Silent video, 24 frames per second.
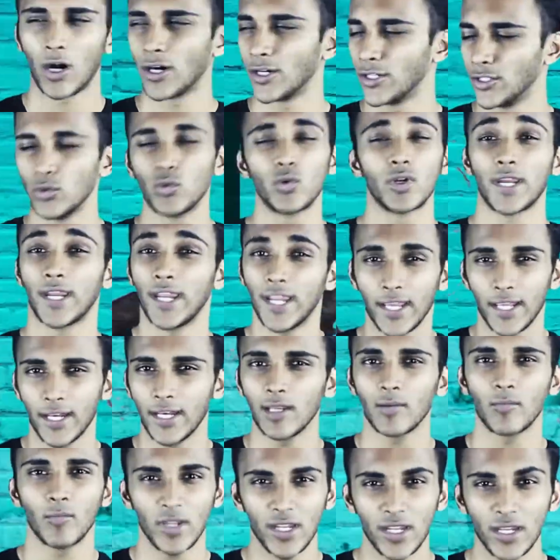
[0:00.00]
Are you
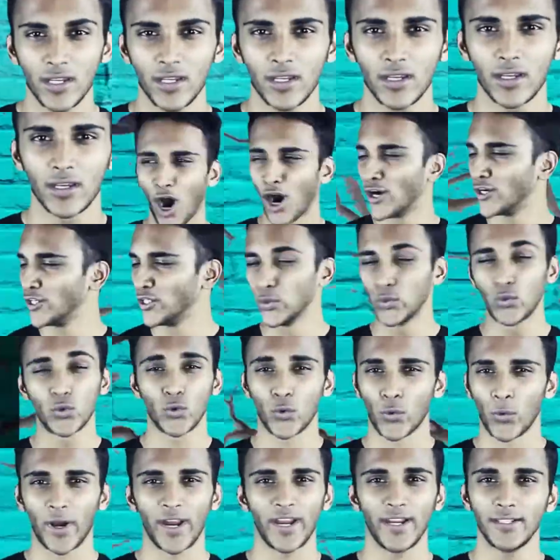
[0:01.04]
kidding me? Are you
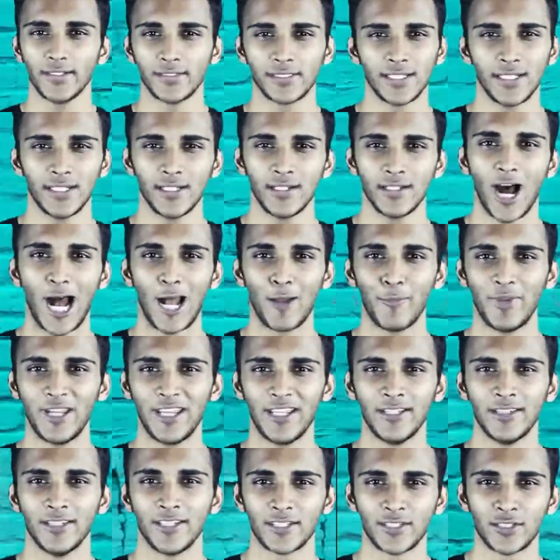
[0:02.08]
crazy? I
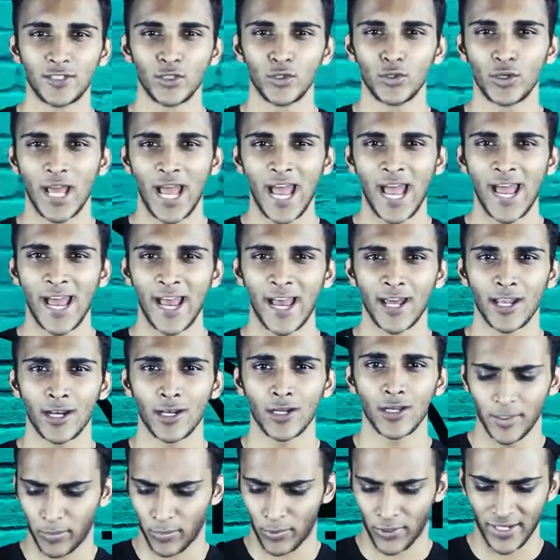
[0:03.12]
mean, this dude
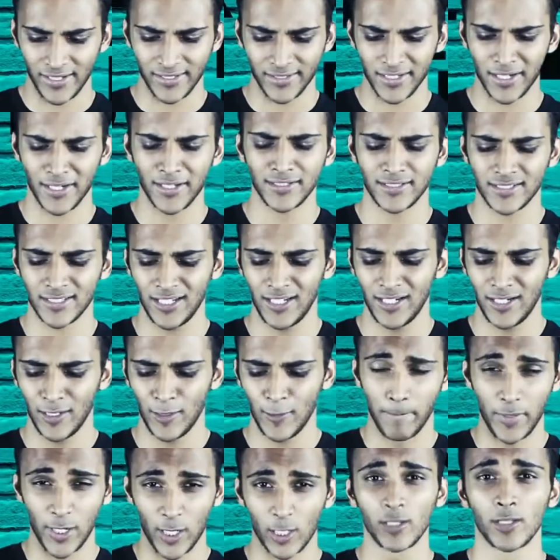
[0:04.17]
had the presidency,
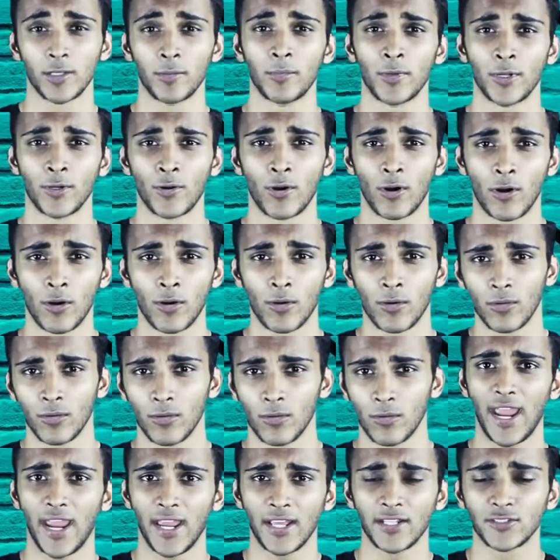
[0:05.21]
Marilyn Monroe,
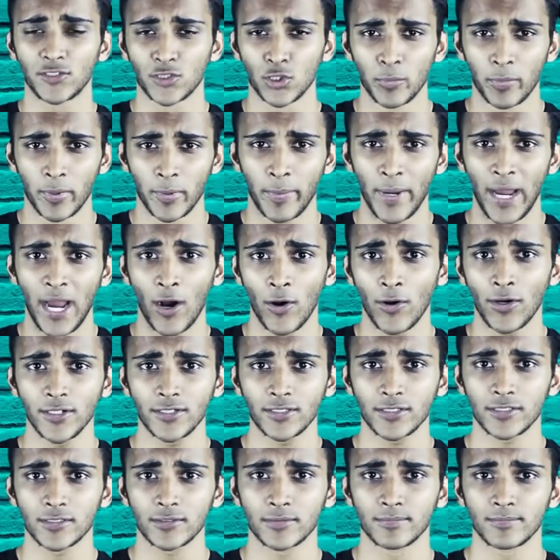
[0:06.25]
and
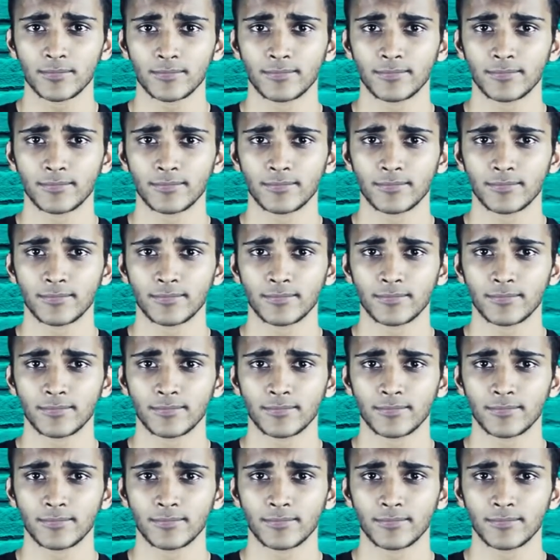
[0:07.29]
superpowers?